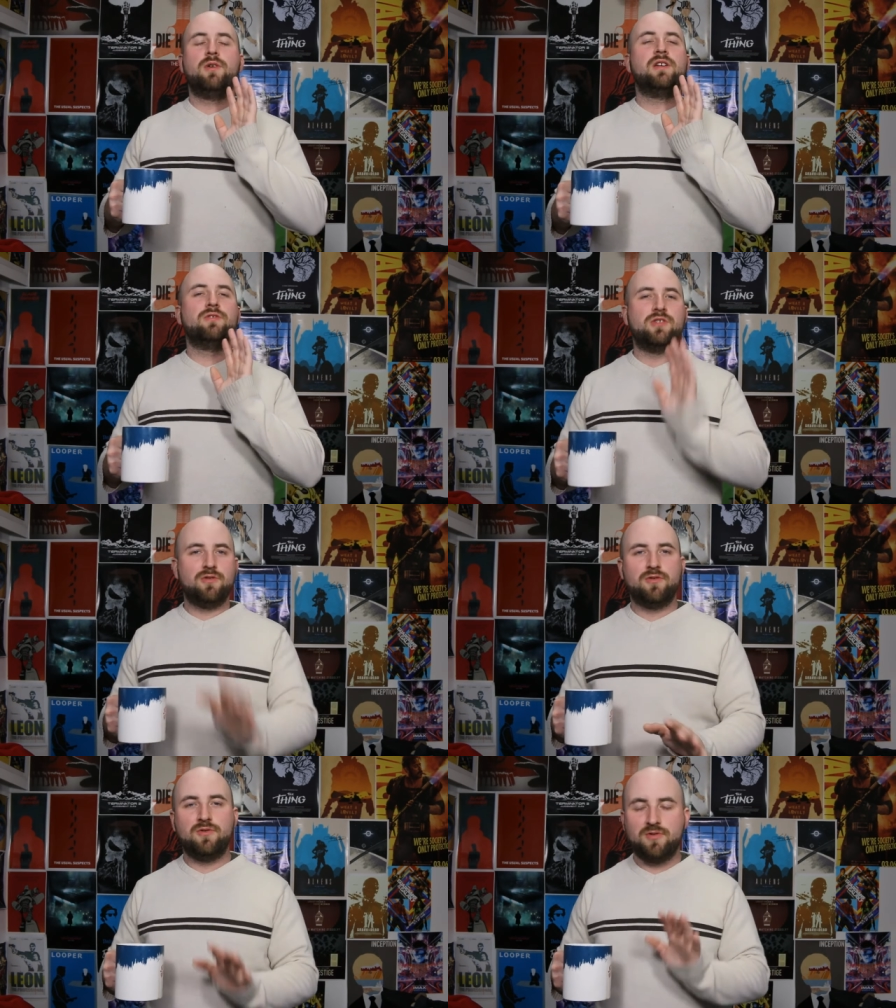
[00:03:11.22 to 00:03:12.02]
what he'll
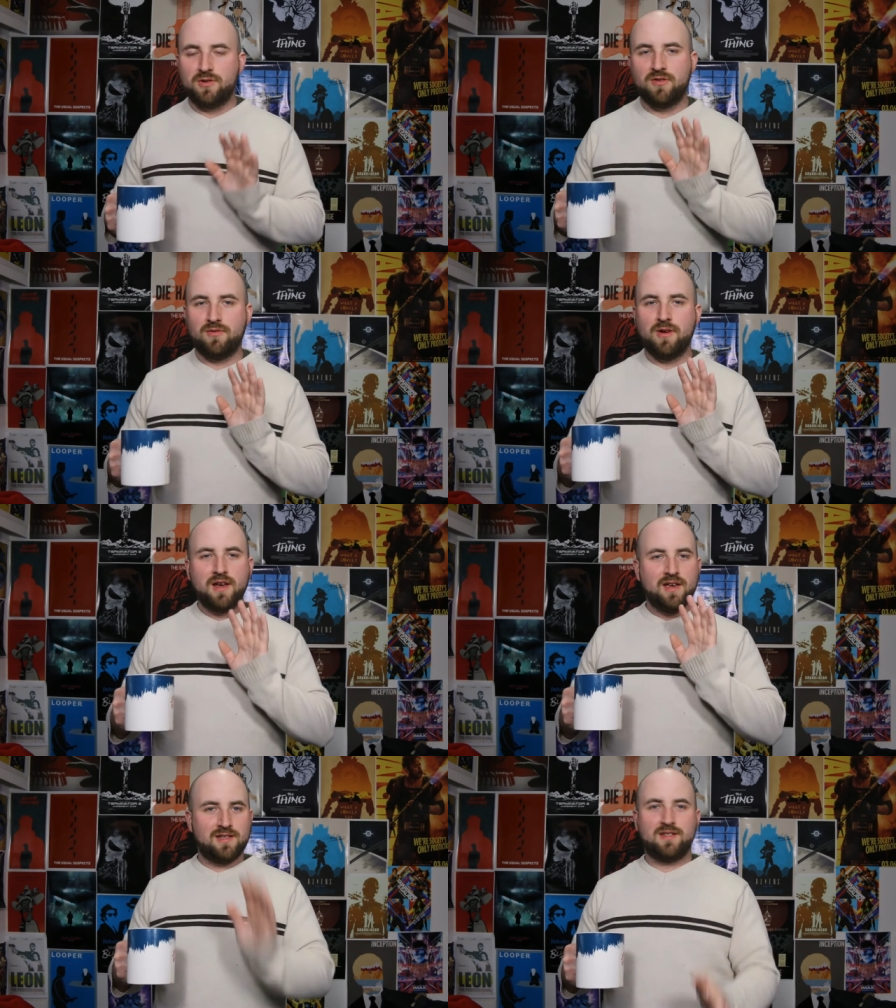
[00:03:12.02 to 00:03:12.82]
do to
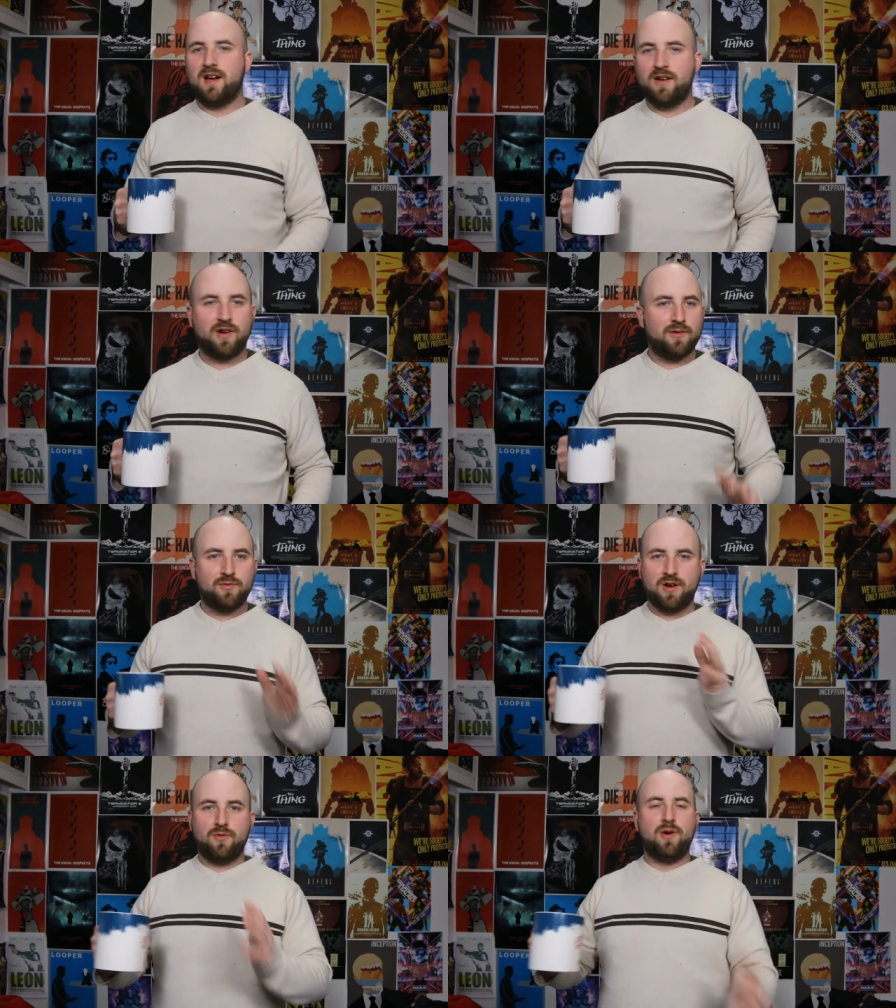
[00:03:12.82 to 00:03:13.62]
his son,
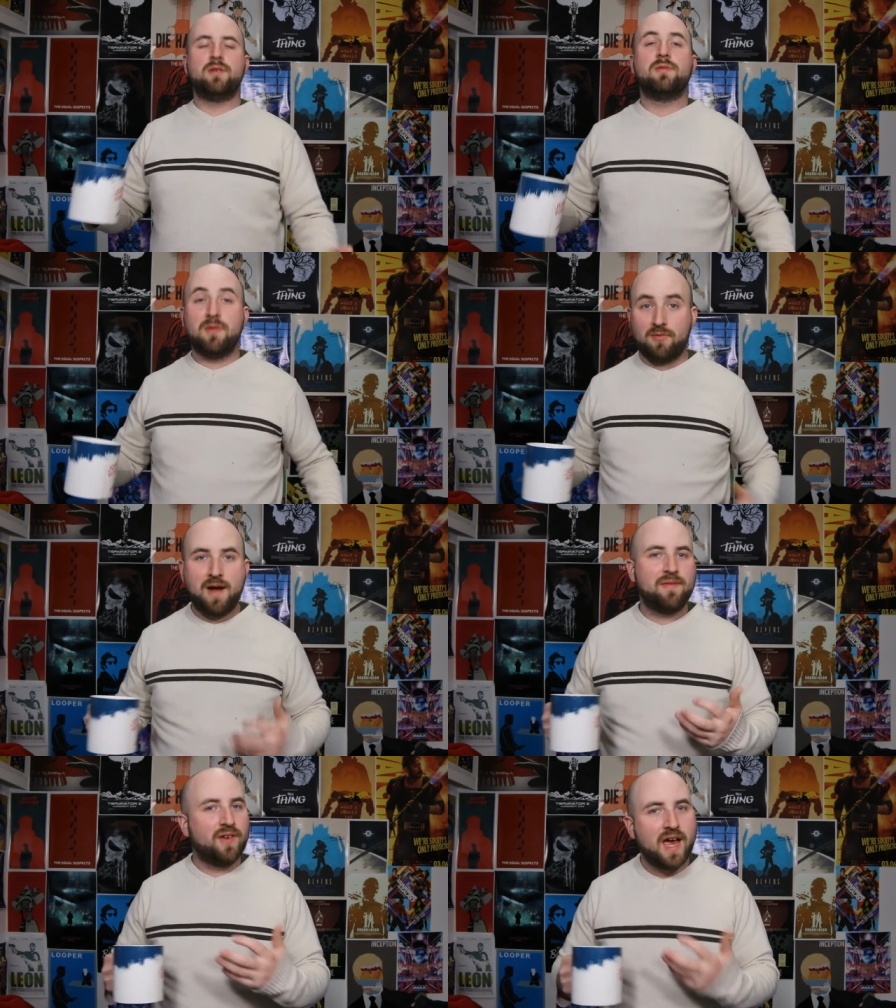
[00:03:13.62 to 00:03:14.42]
or, you know, what the
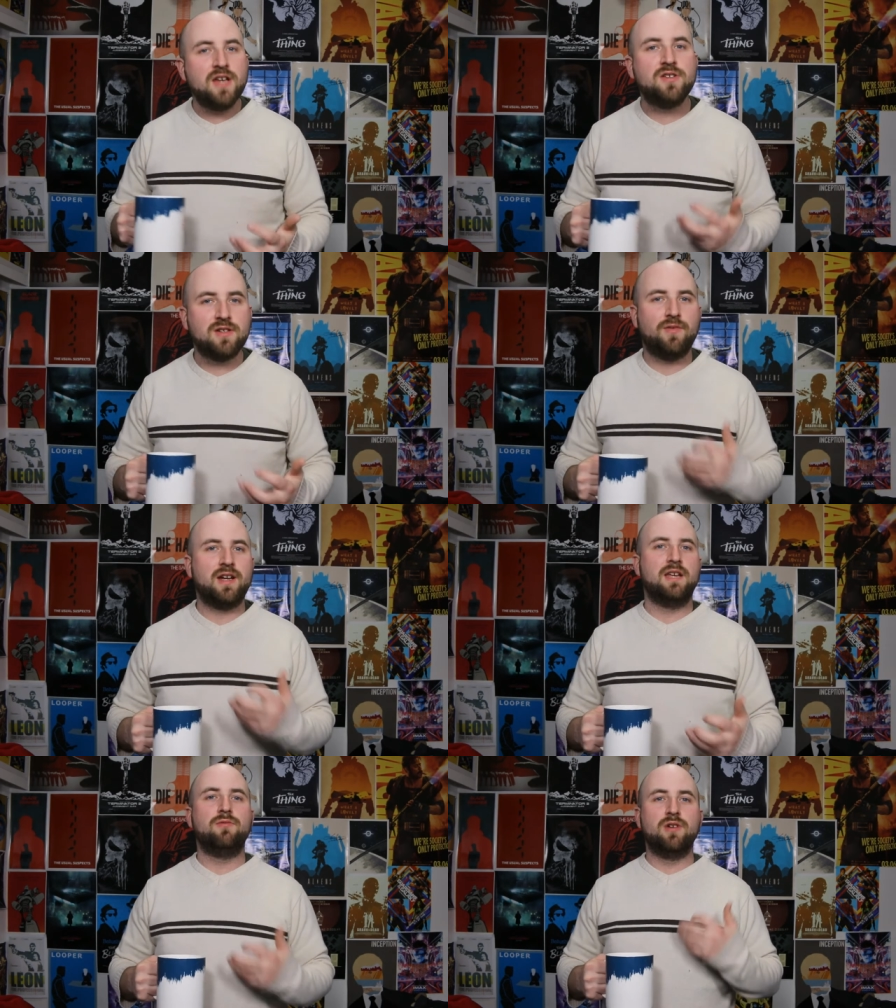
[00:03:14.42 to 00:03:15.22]
ramifications of
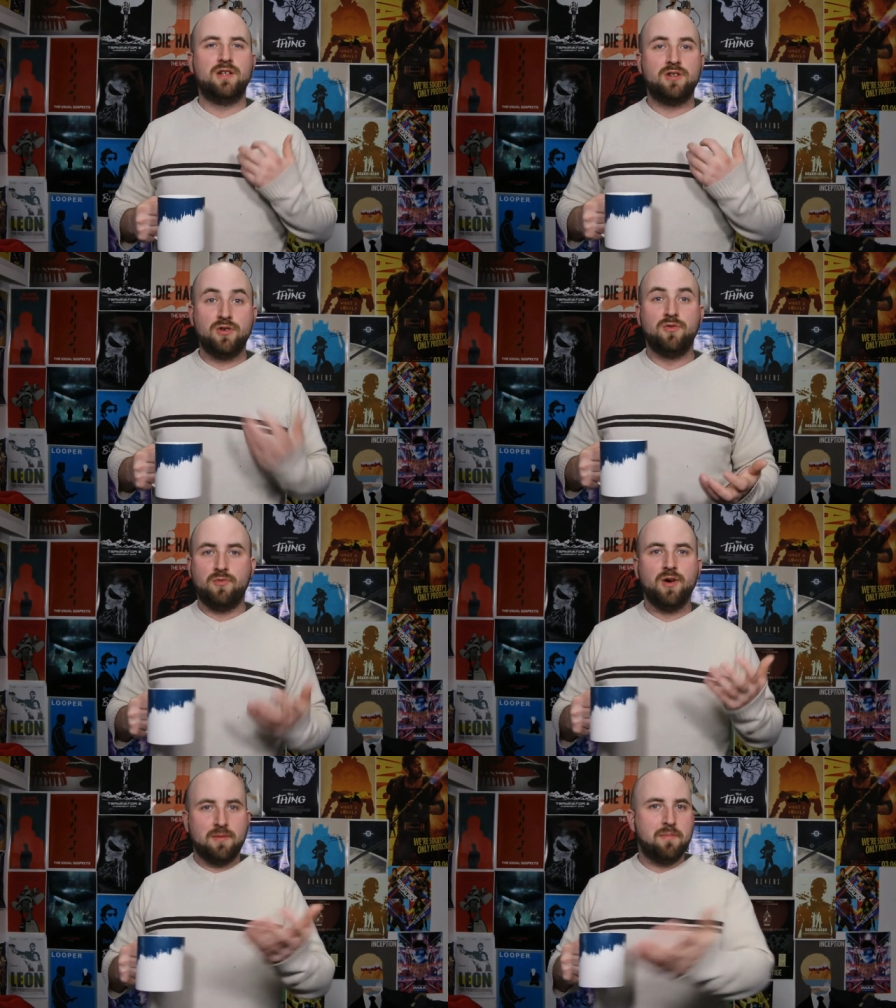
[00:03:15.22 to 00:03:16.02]
what he would do
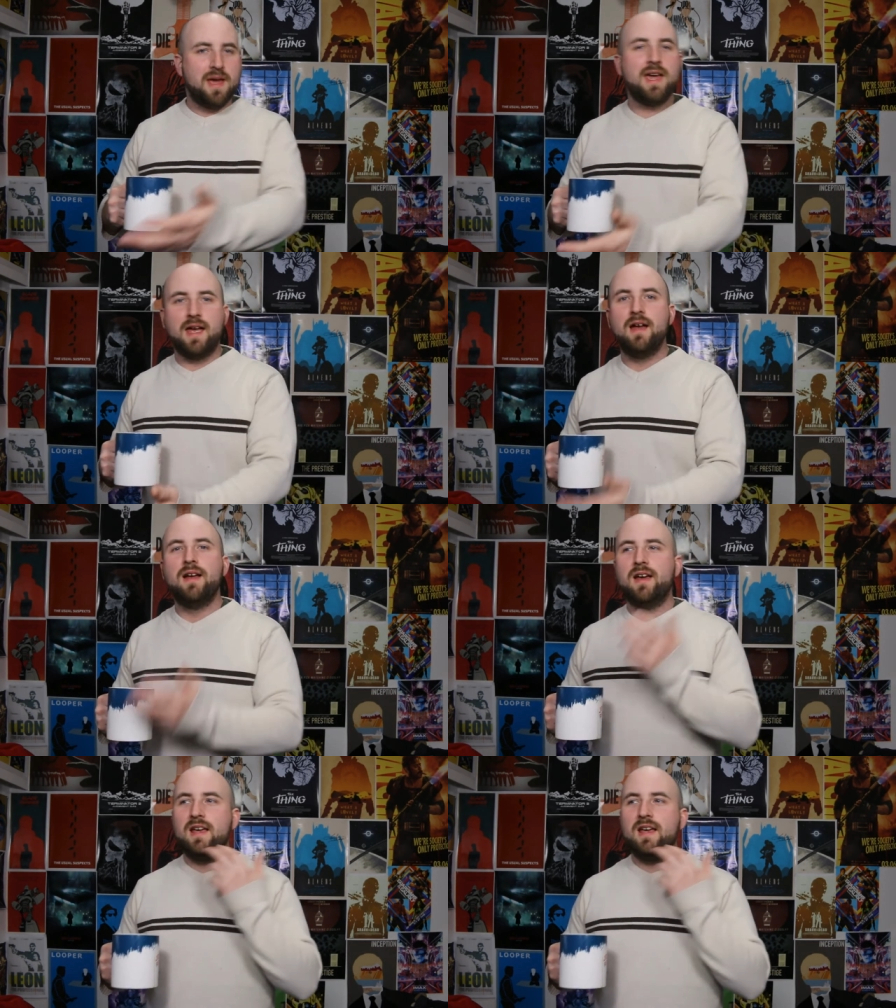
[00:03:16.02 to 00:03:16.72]
would be.